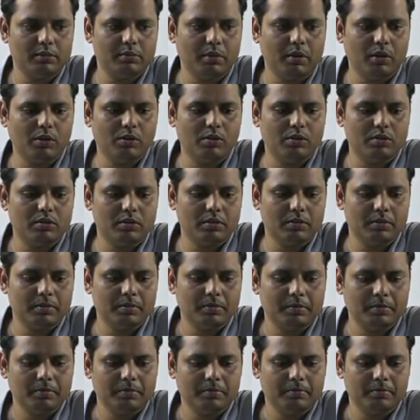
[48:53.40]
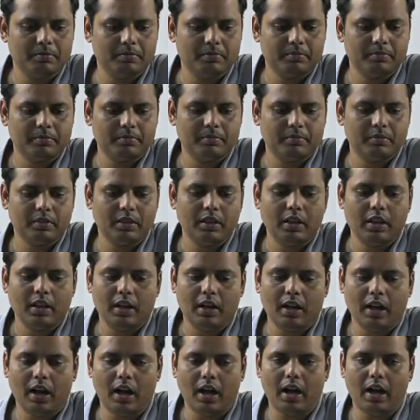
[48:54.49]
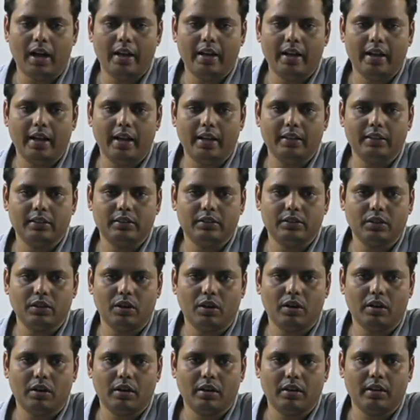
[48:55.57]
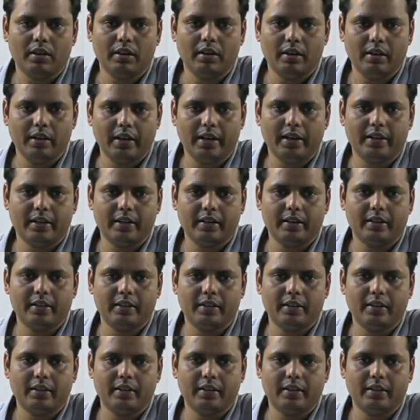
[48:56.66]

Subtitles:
bowls, high and short necked,